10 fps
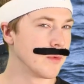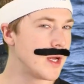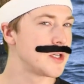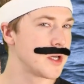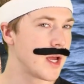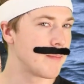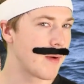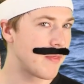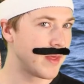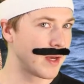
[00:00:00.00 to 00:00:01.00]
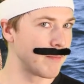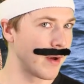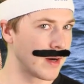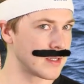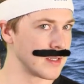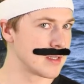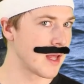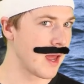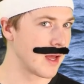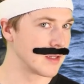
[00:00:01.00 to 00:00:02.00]
reaching, but the comparison
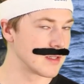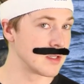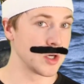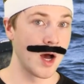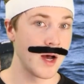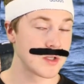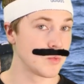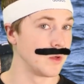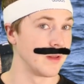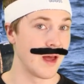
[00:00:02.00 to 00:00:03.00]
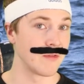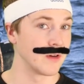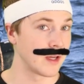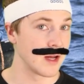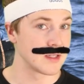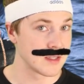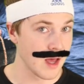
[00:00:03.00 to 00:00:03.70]
stands. Jaws will never get